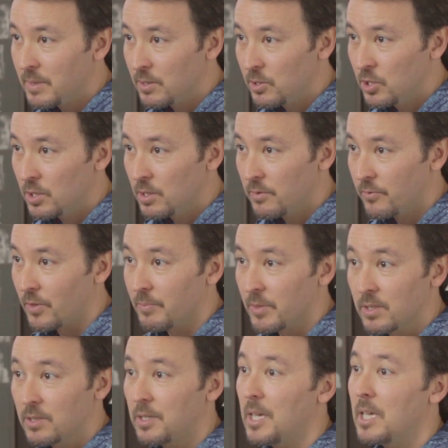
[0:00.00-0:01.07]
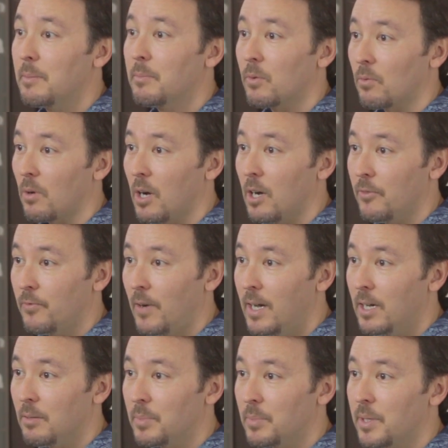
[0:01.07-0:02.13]
image from the same raw
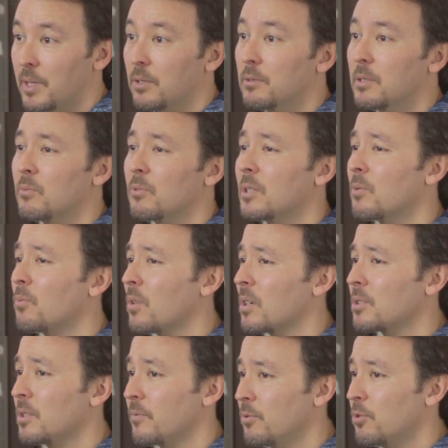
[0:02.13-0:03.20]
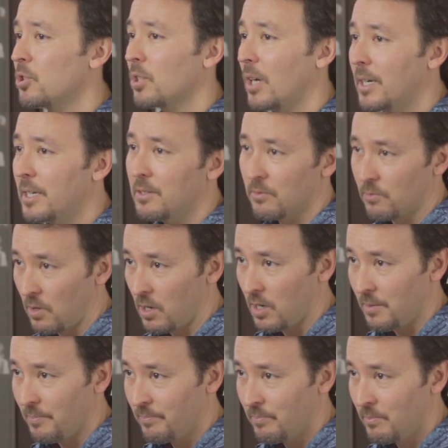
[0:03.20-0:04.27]
file. But that only really works if you shot it raw.